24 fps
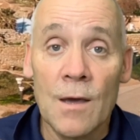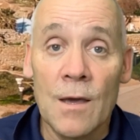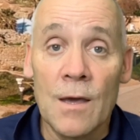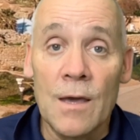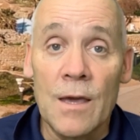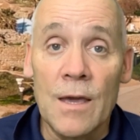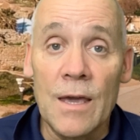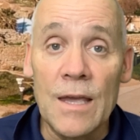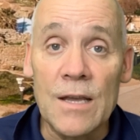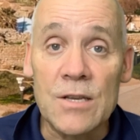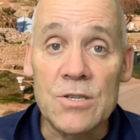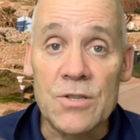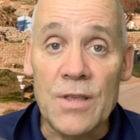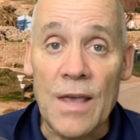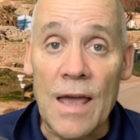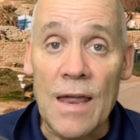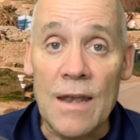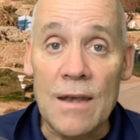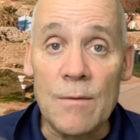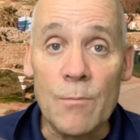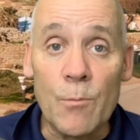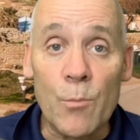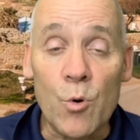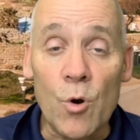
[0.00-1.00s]
He is
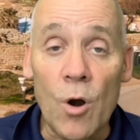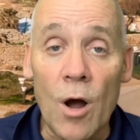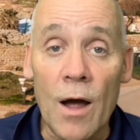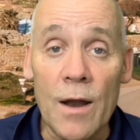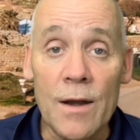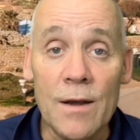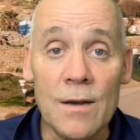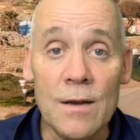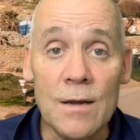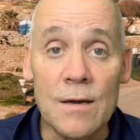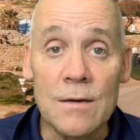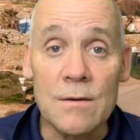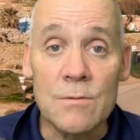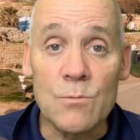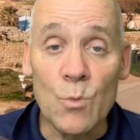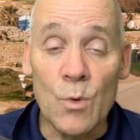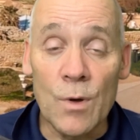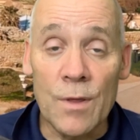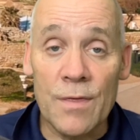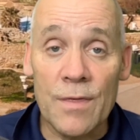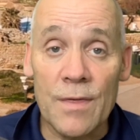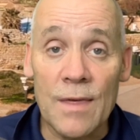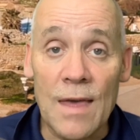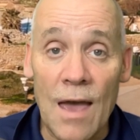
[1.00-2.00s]
then brought
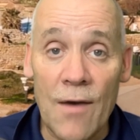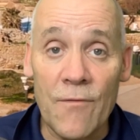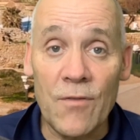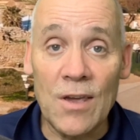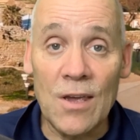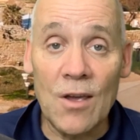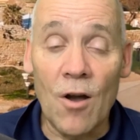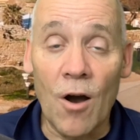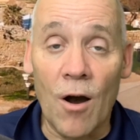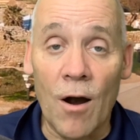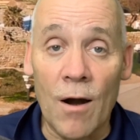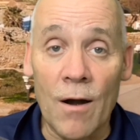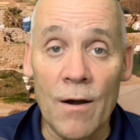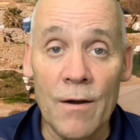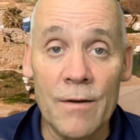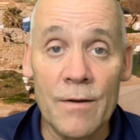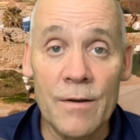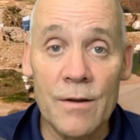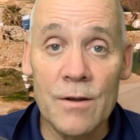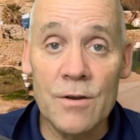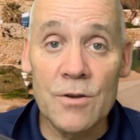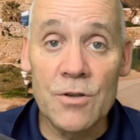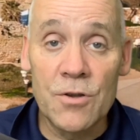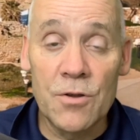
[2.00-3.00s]
with heavy guard
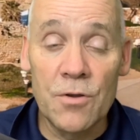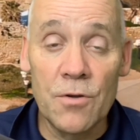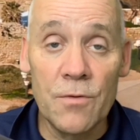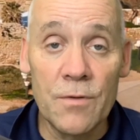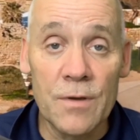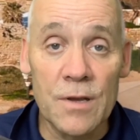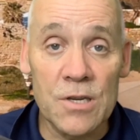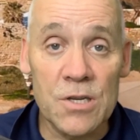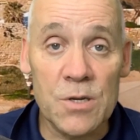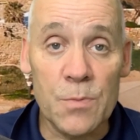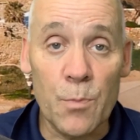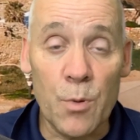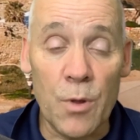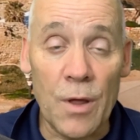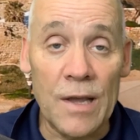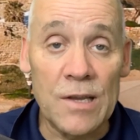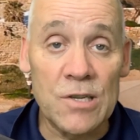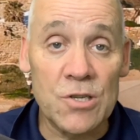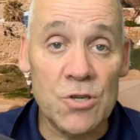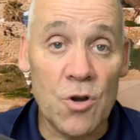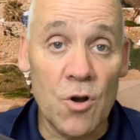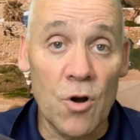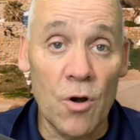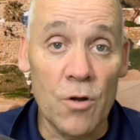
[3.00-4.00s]
to this
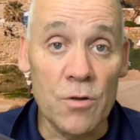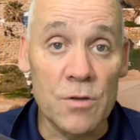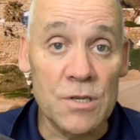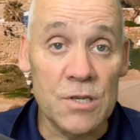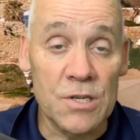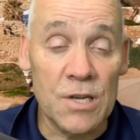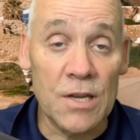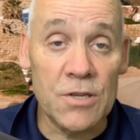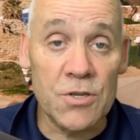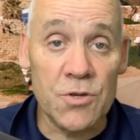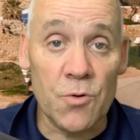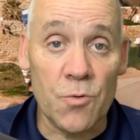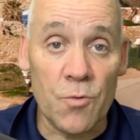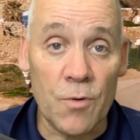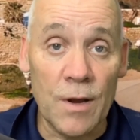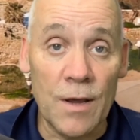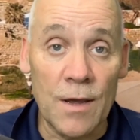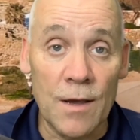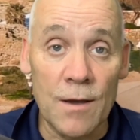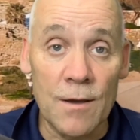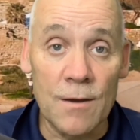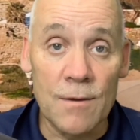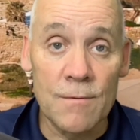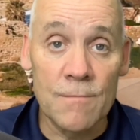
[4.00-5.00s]
place called
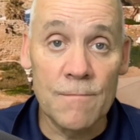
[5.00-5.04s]
Caesarea